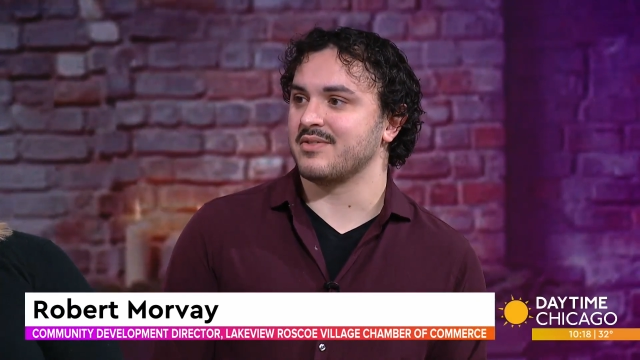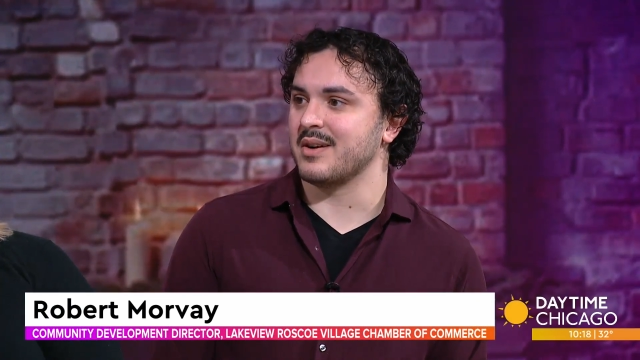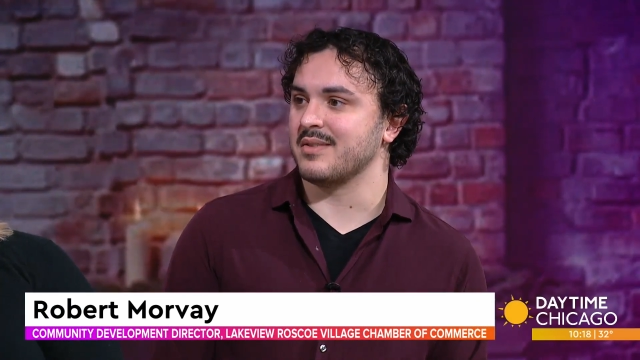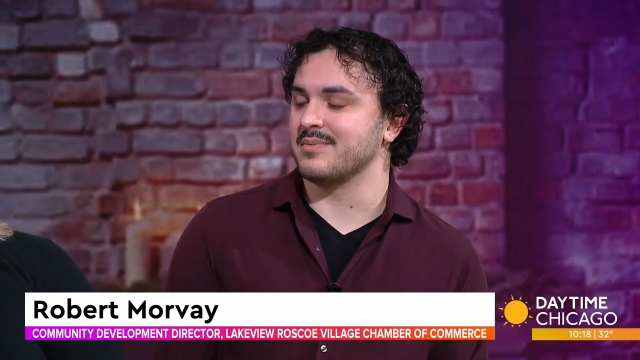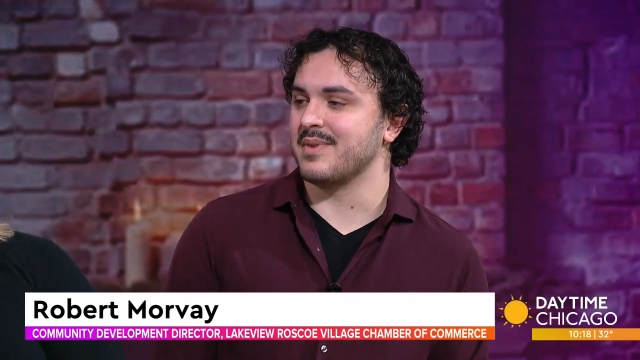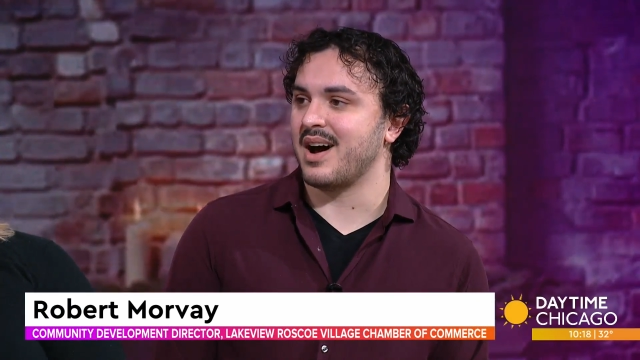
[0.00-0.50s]

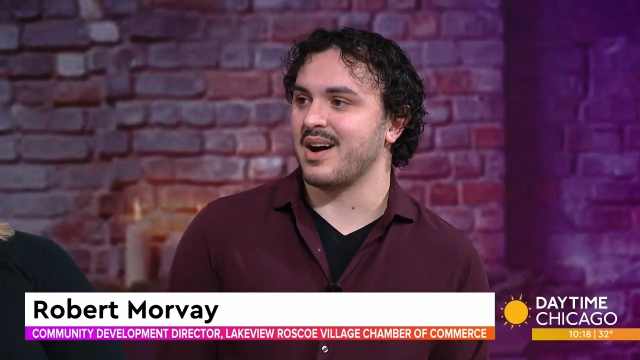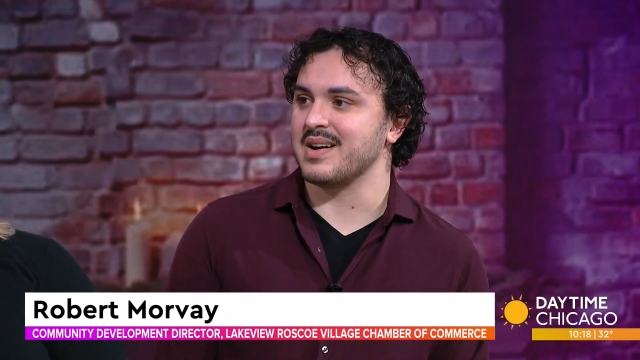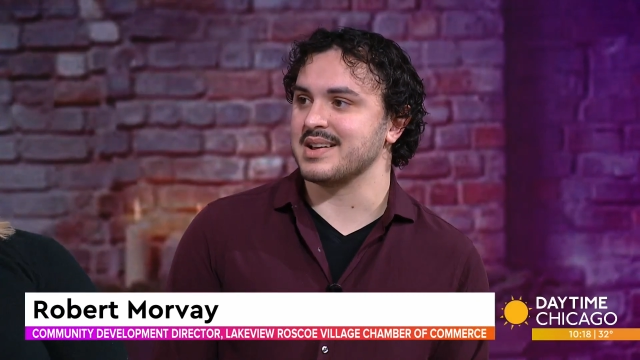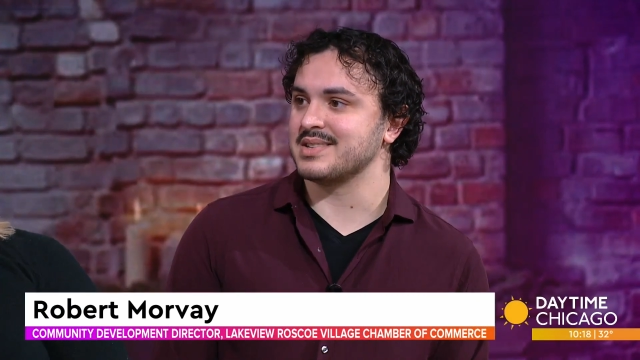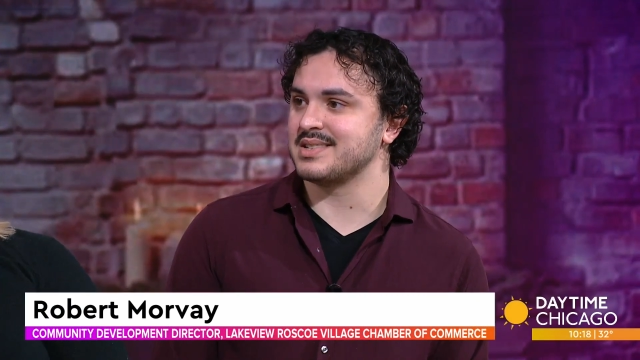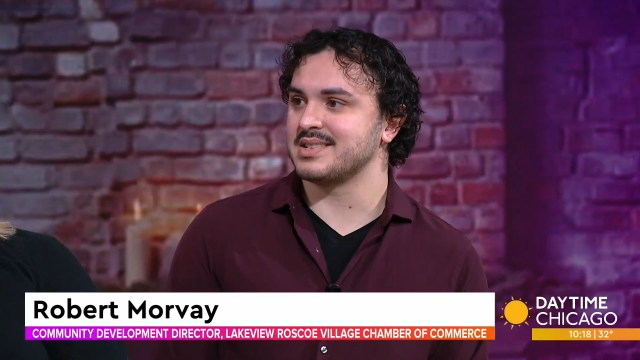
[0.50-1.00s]
from
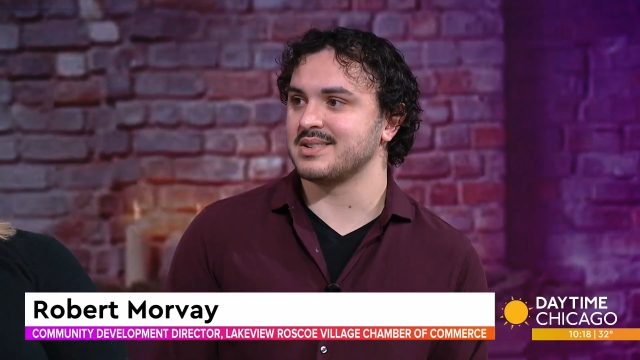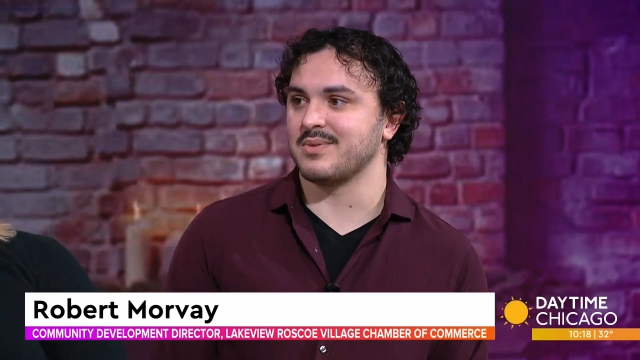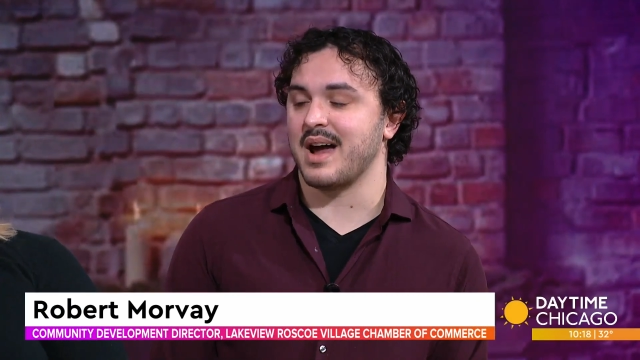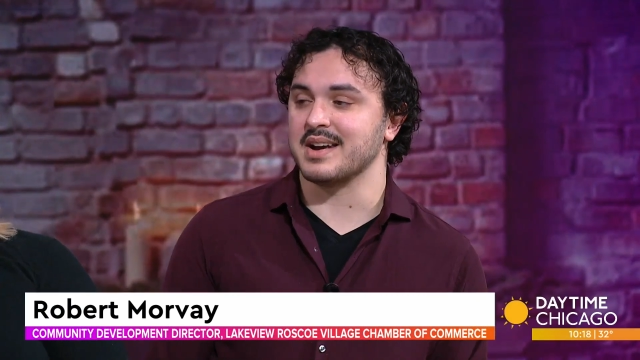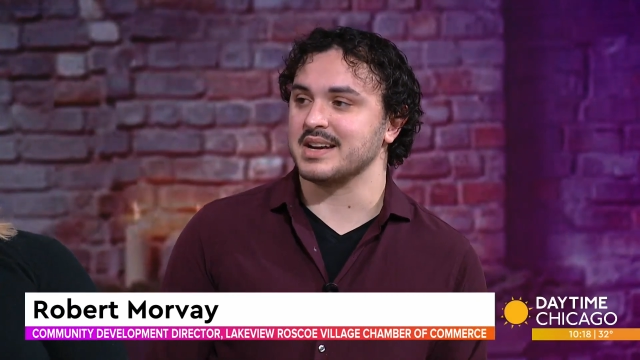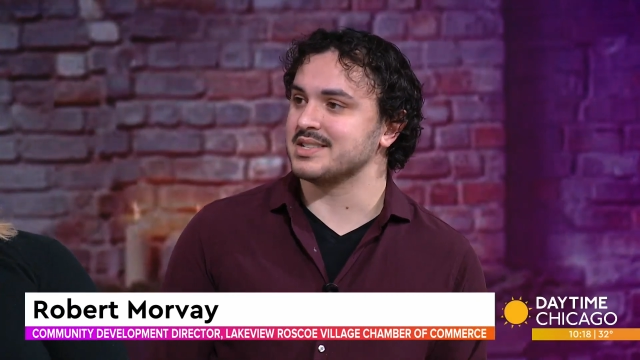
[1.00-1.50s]
artists
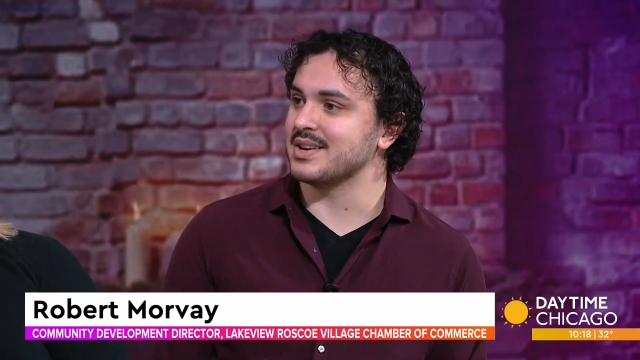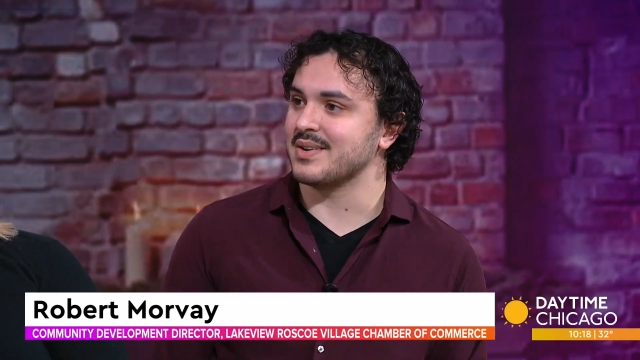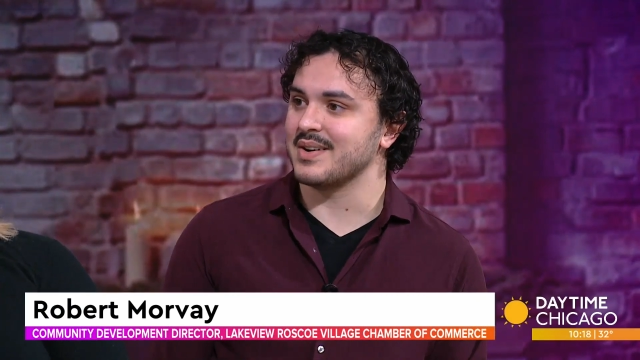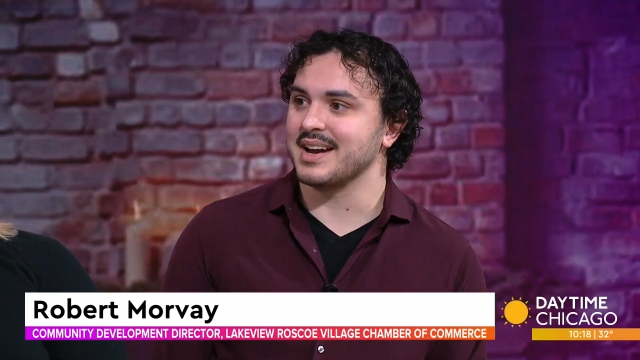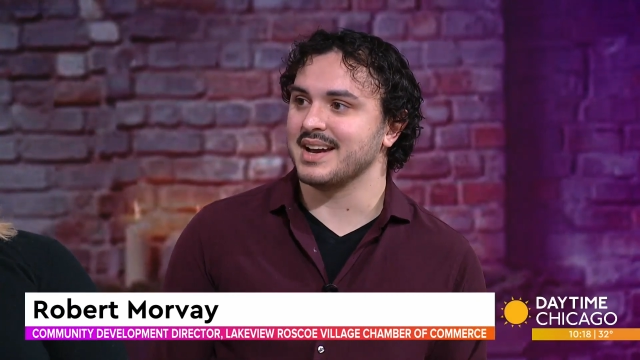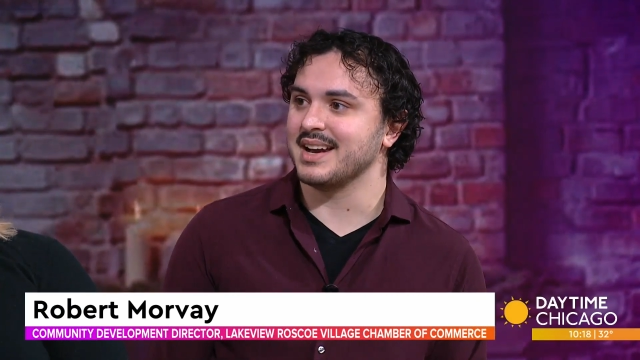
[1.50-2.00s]
Rodney
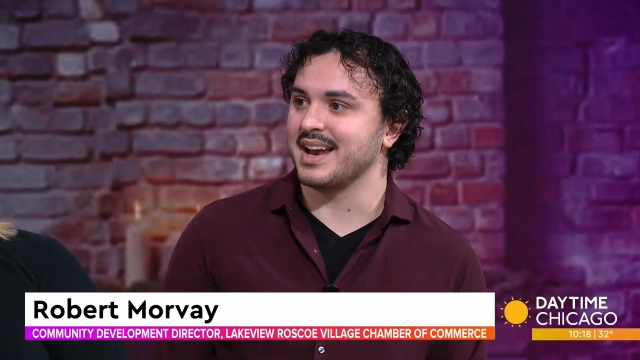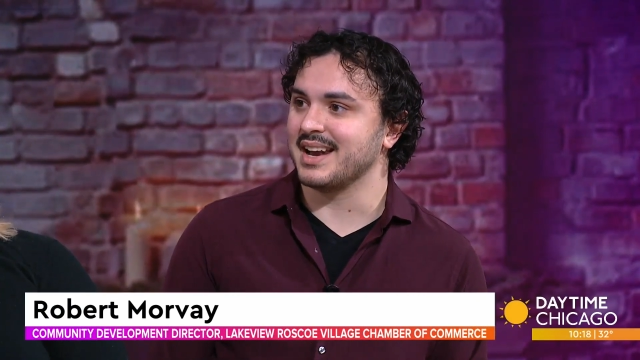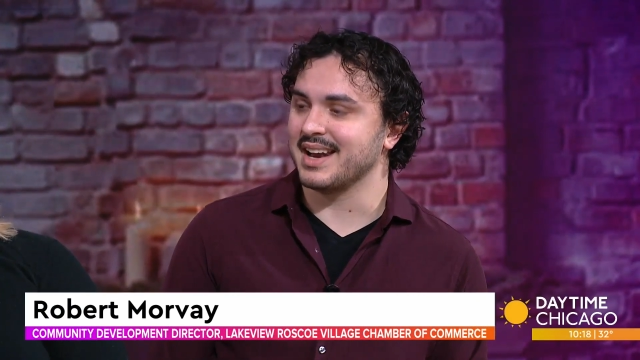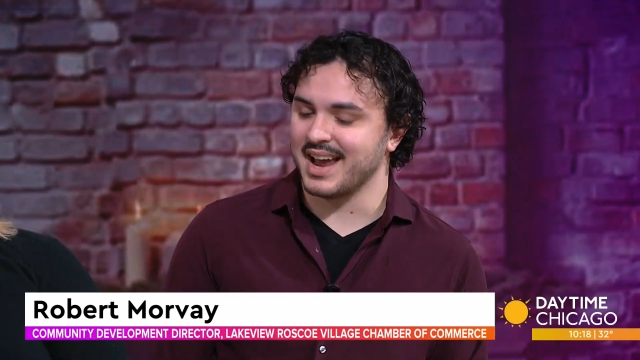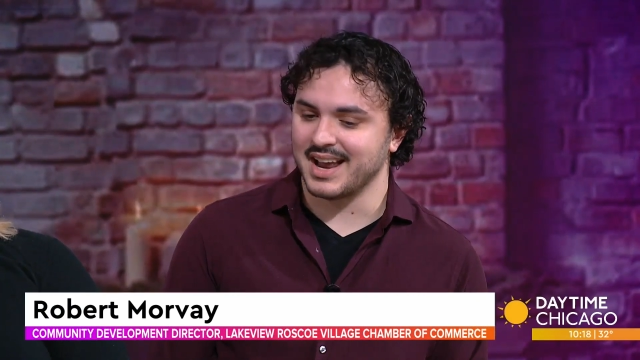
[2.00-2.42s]
Durin, and,